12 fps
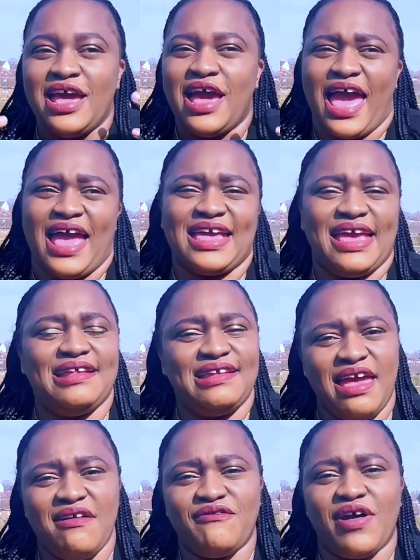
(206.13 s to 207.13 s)
I can
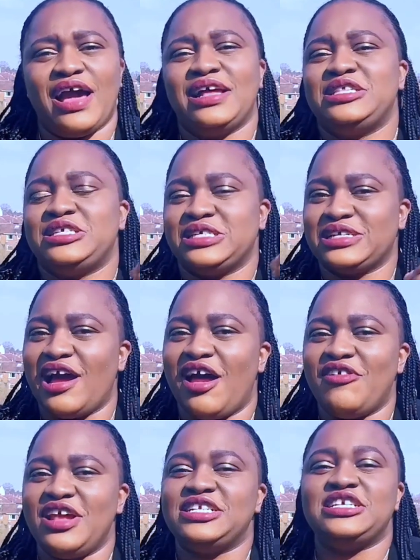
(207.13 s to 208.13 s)
never
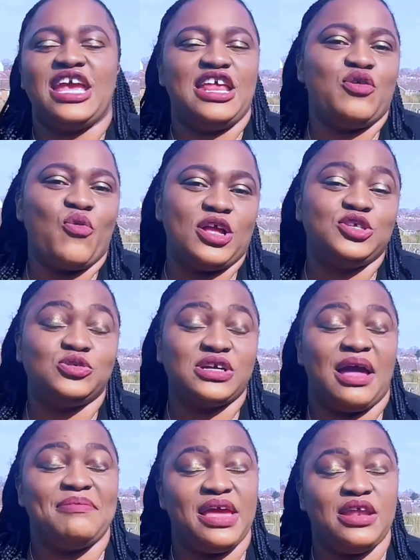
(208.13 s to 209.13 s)
discourage anyone to
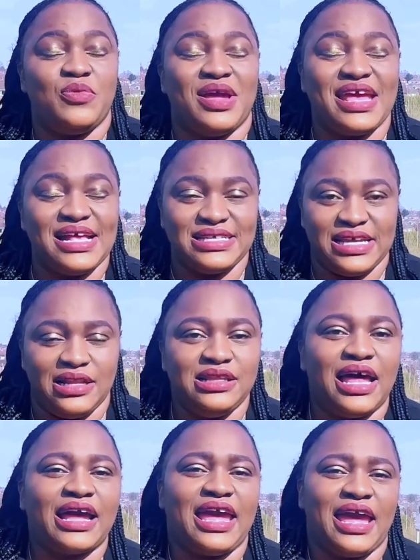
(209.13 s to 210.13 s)
come and work as a
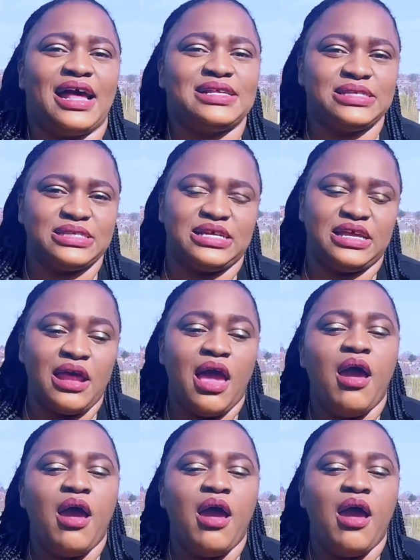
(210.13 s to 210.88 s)
healthcare assistant.